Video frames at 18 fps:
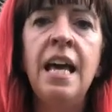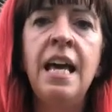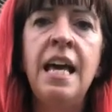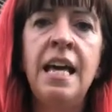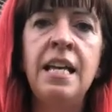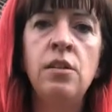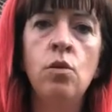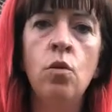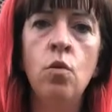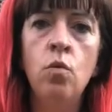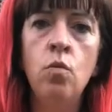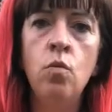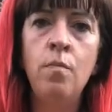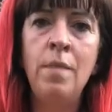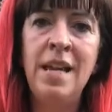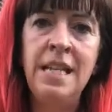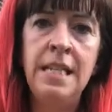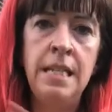it's
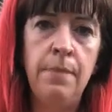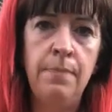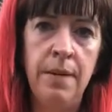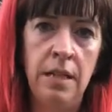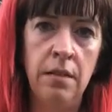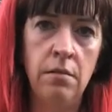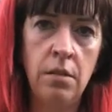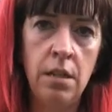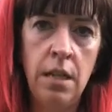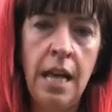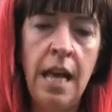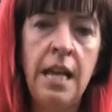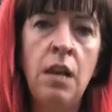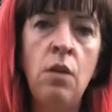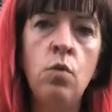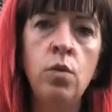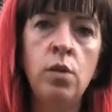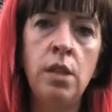all been debunked.
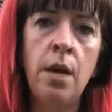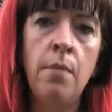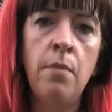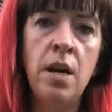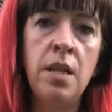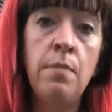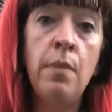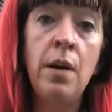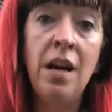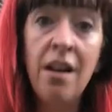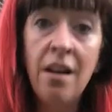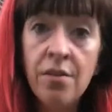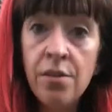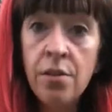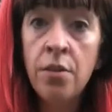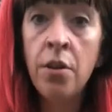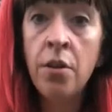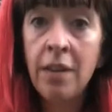And also by the
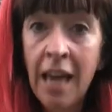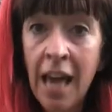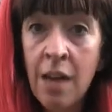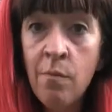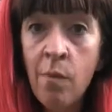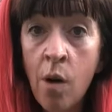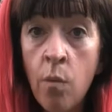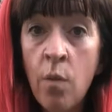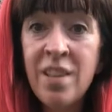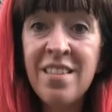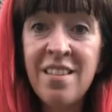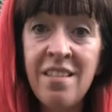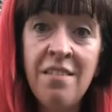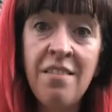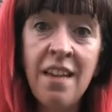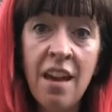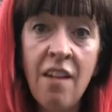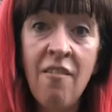person who came up with the
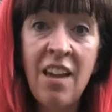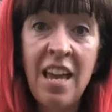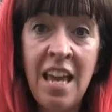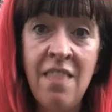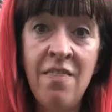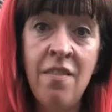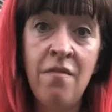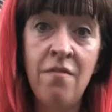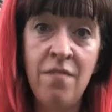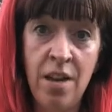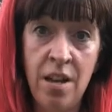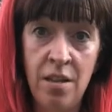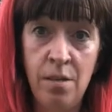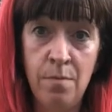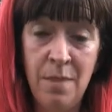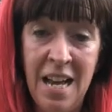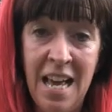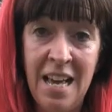theory in the
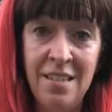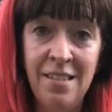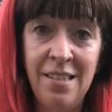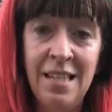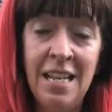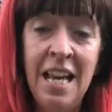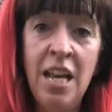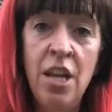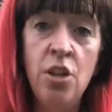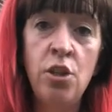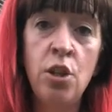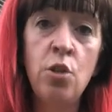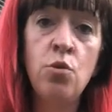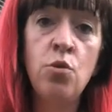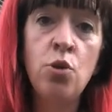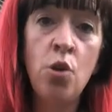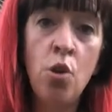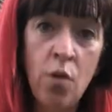first place. So
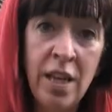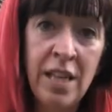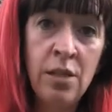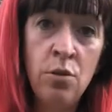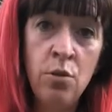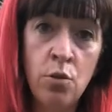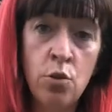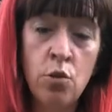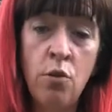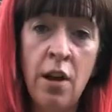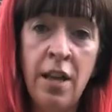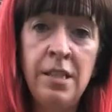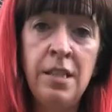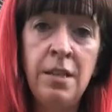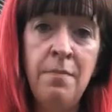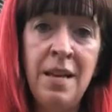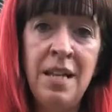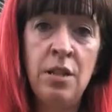your dog is not
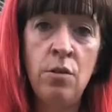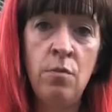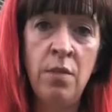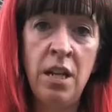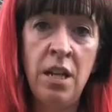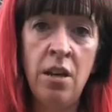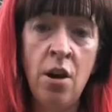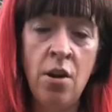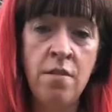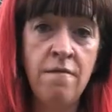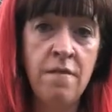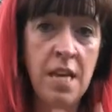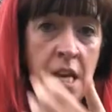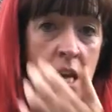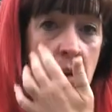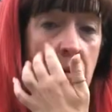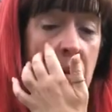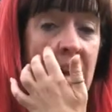trying to be dominant over
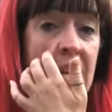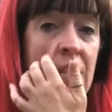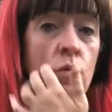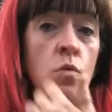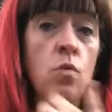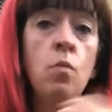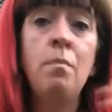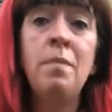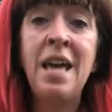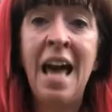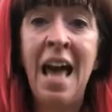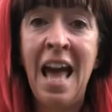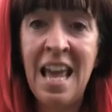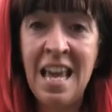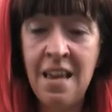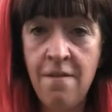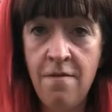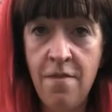you. It's all
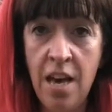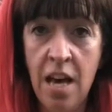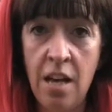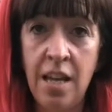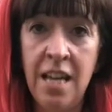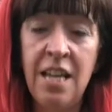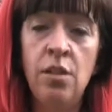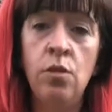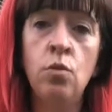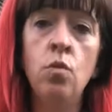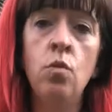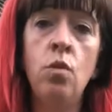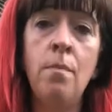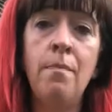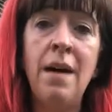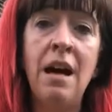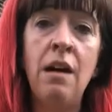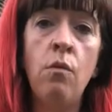behavior. It's
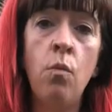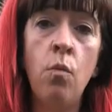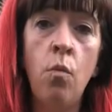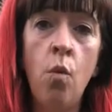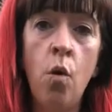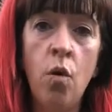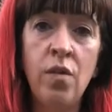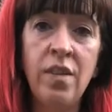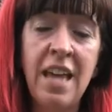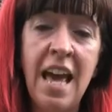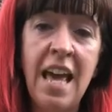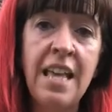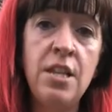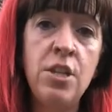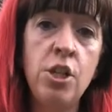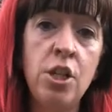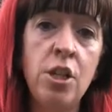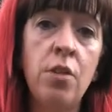all about what
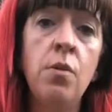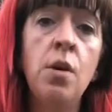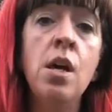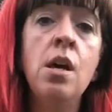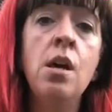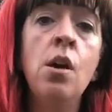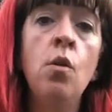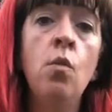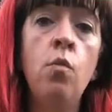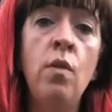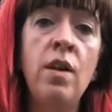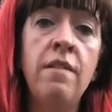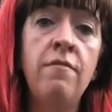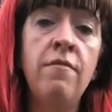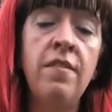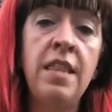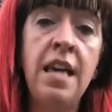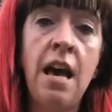they do
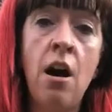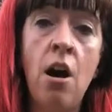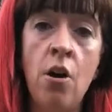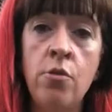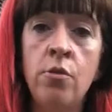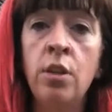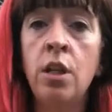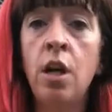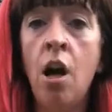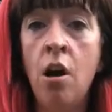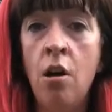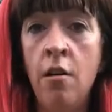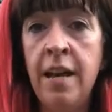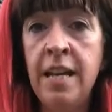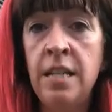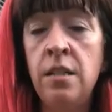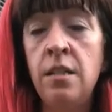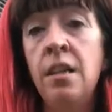with their own
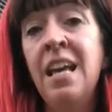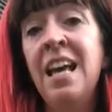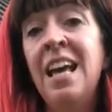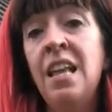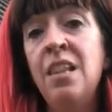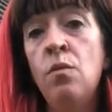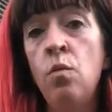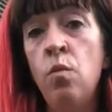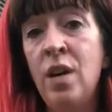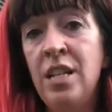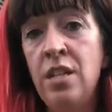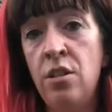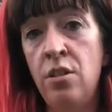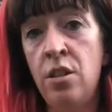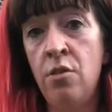kind that we just